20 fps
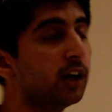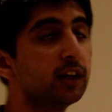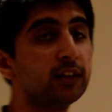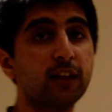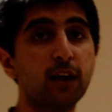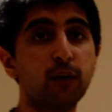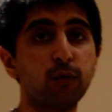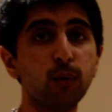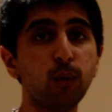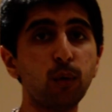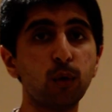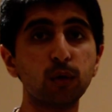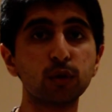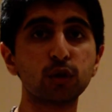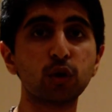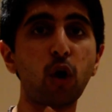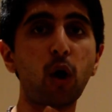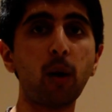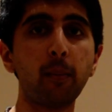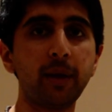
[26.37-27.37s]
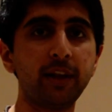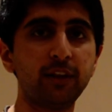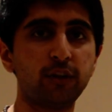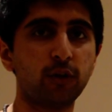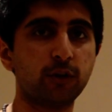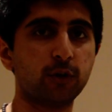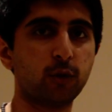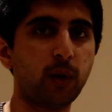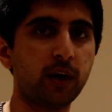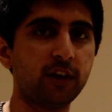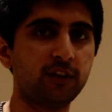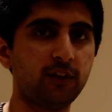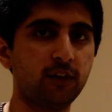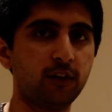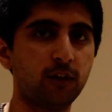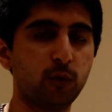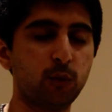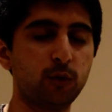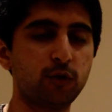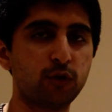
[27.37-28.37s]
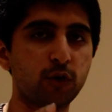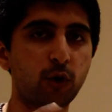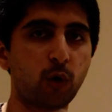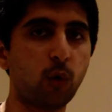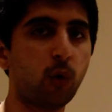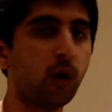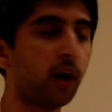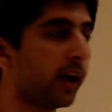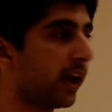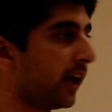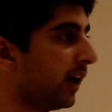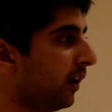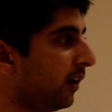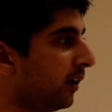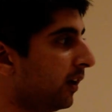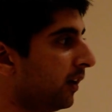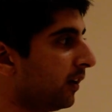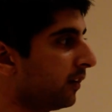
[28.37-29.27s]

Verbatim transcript: They're all comment on questions which require